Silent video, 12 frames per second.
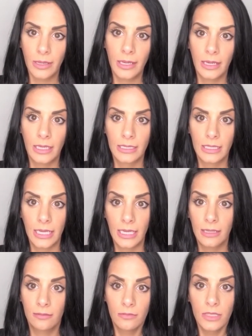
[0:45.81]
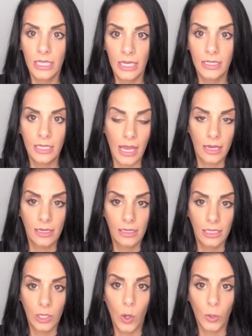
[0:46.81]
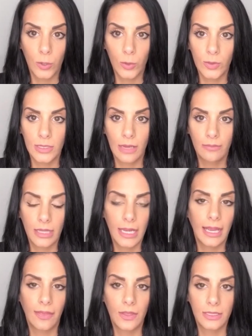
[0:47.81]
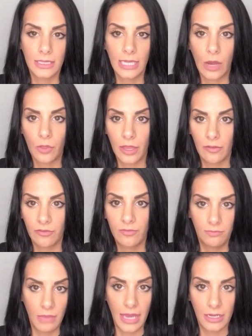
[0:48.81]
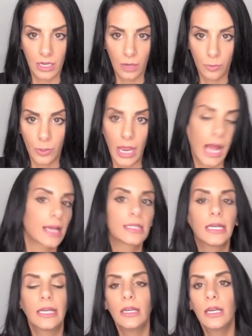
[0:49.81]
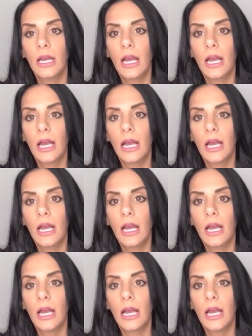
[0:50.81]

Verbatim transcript: because they did technically go through something and this is how they've ended up reacting.